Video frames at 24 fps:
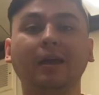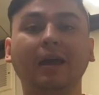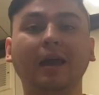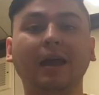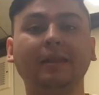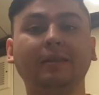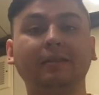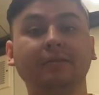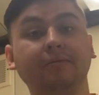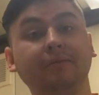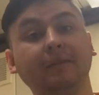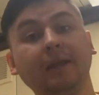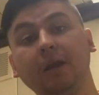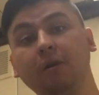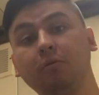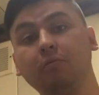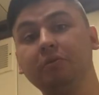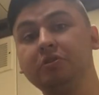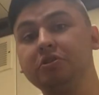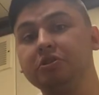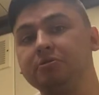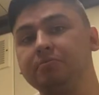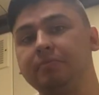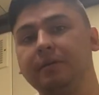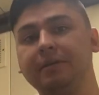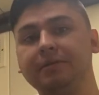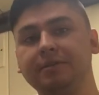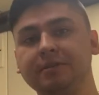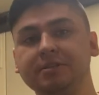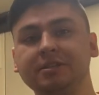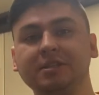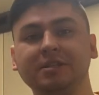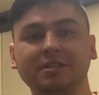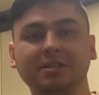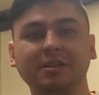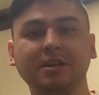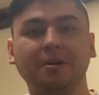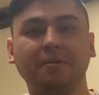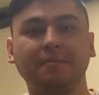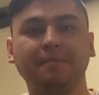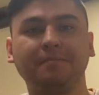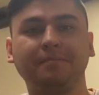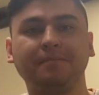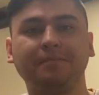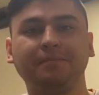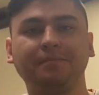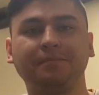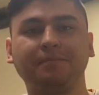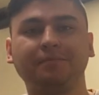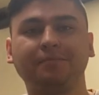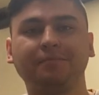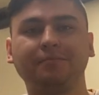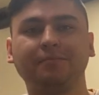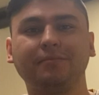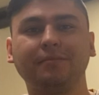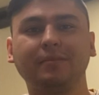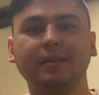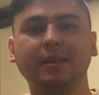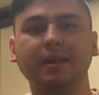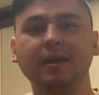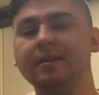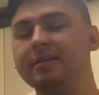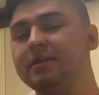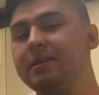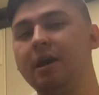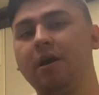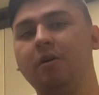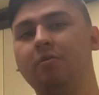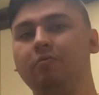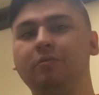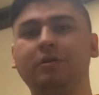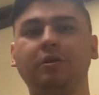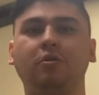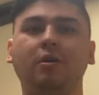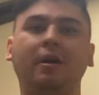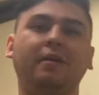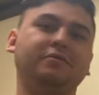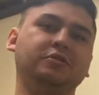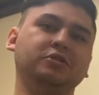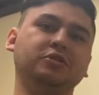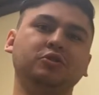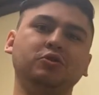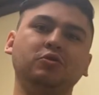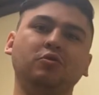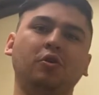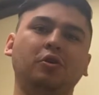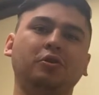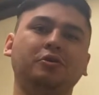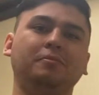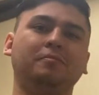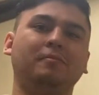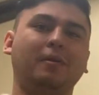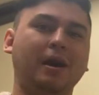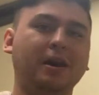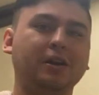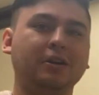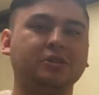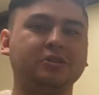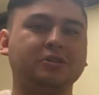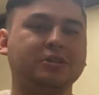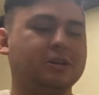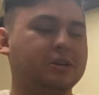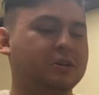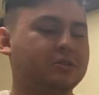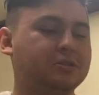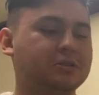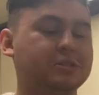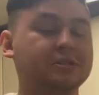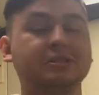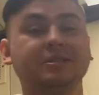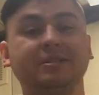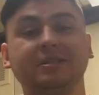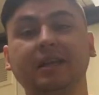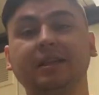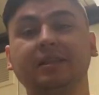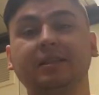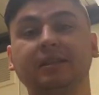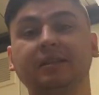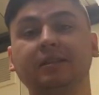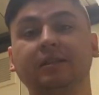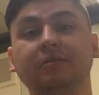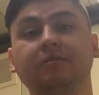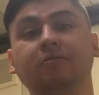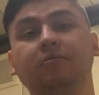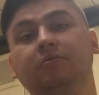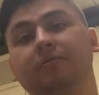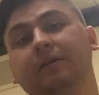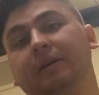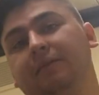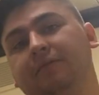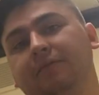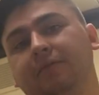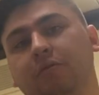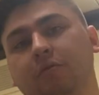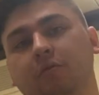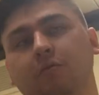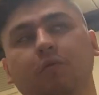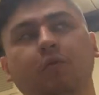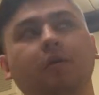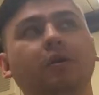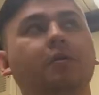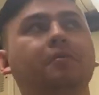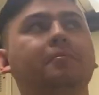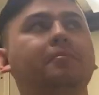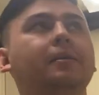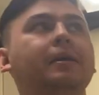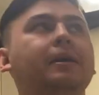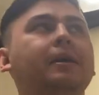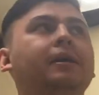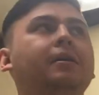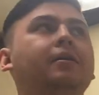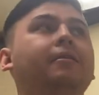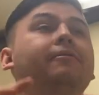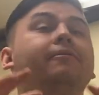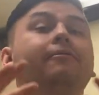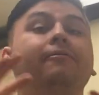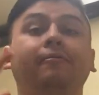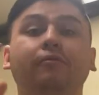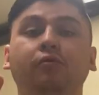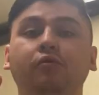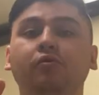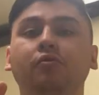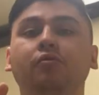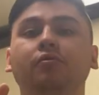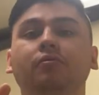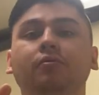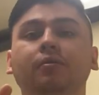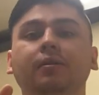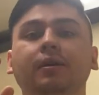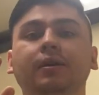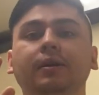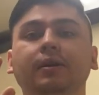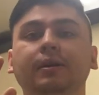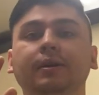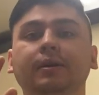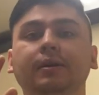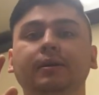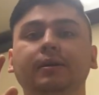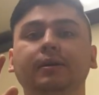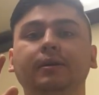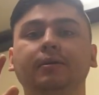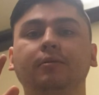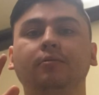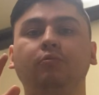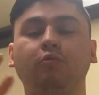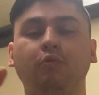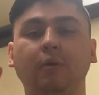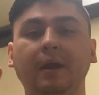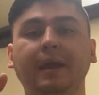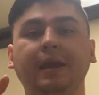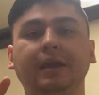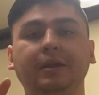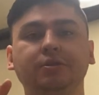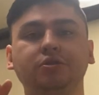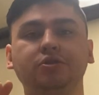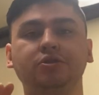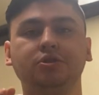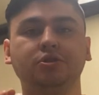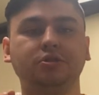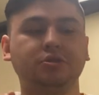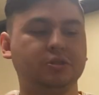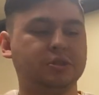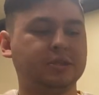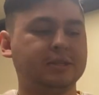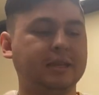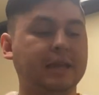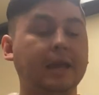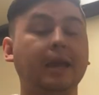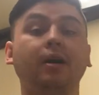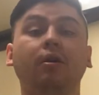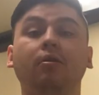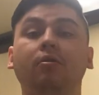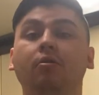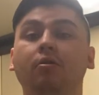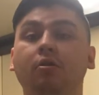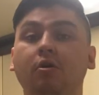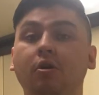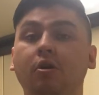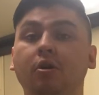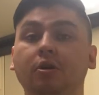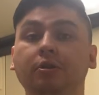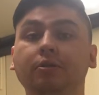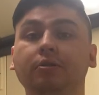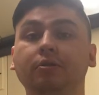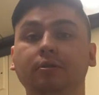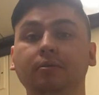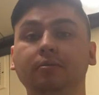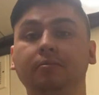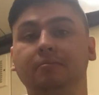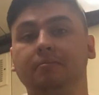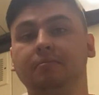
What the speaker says: And there we just played the C scale. Now, we don't have to do all the minor scales, because technically, if you were to play a full range scale on